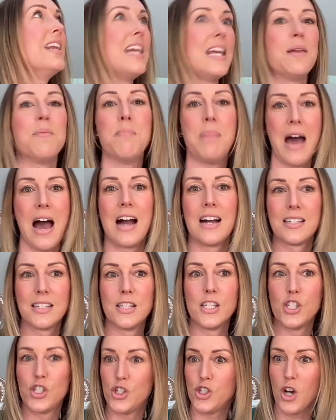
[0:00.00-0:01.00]
impact
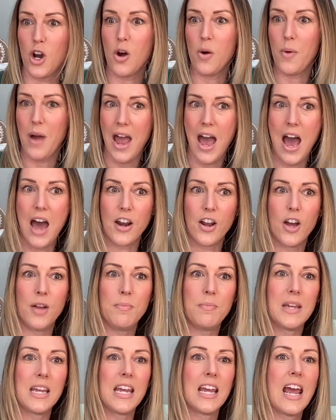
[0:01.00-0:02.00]
this show had on
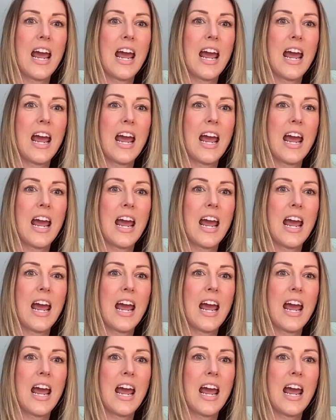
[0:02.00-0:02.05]
me,